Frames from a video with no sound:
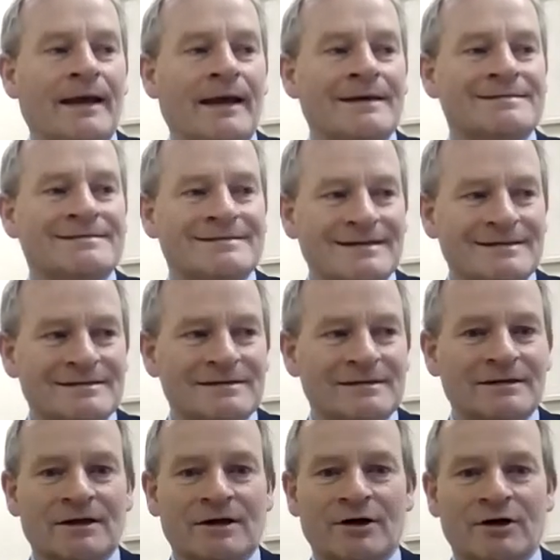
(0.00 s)

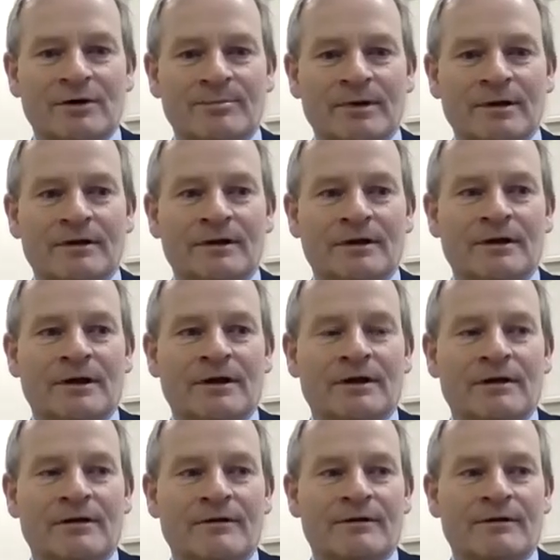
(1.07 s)
assisting the couple
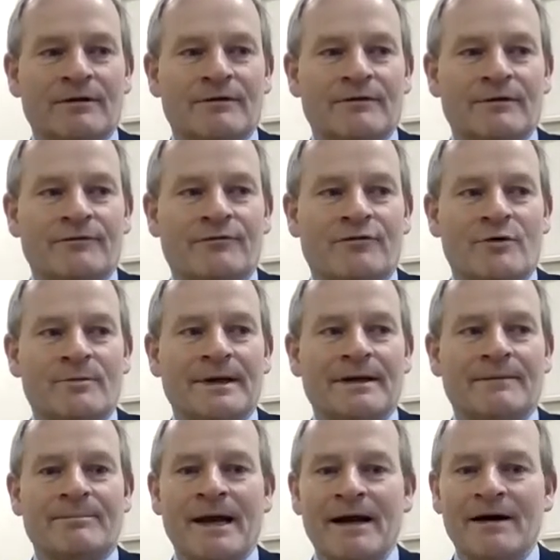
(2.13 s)
forming a
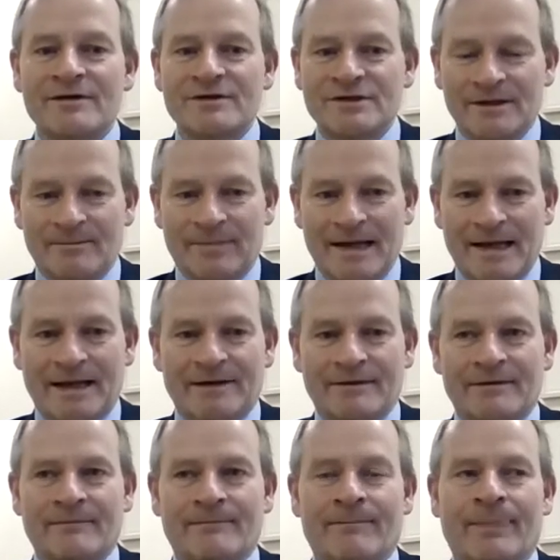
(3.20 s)
parenting plan,
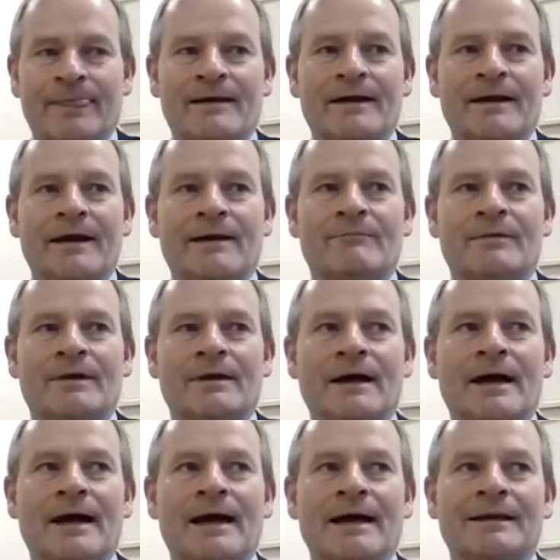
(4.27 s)
and
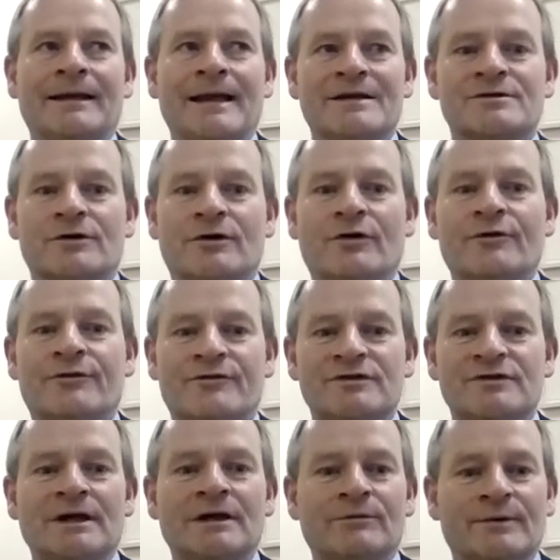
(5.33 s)
let us
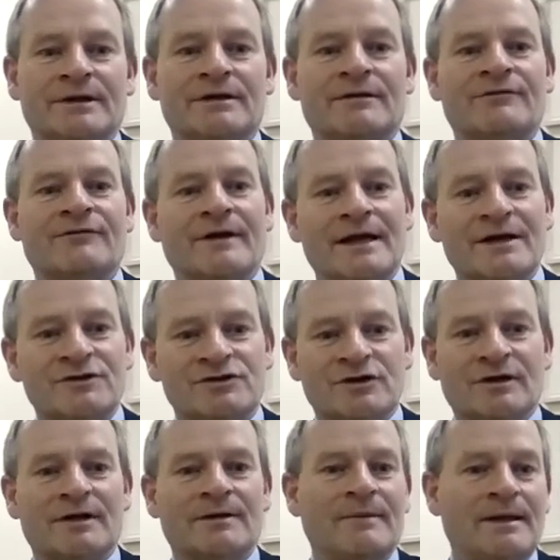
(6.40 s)
deal with the
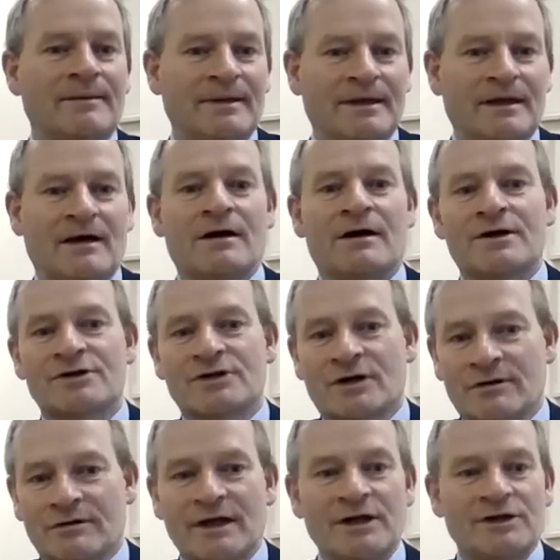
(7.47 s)
financial and maybe the
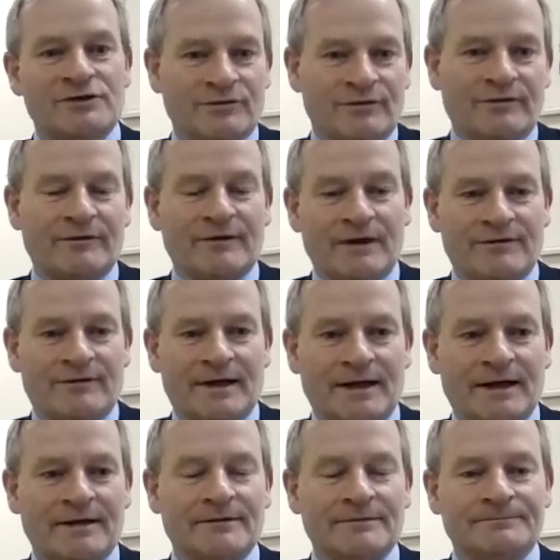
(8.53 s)
harder issues, if you like.